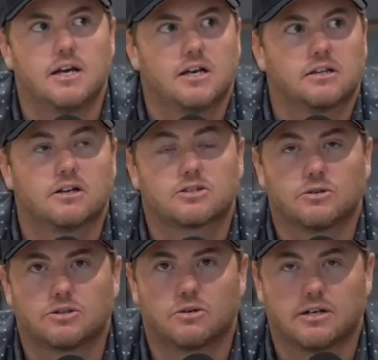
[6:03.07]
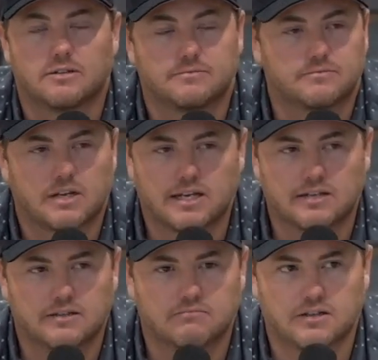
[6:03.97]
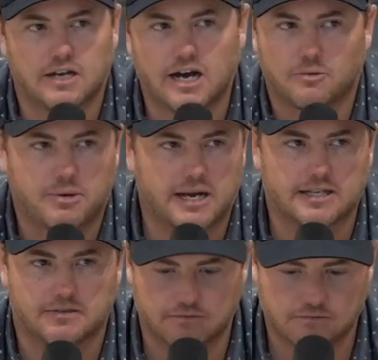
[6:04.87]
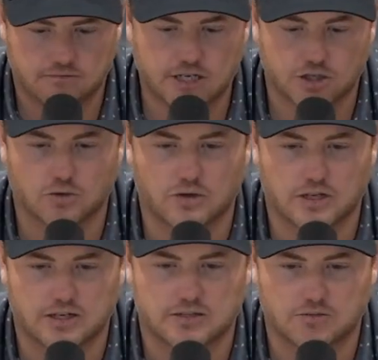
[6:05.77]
Long story short, the autopilot controller,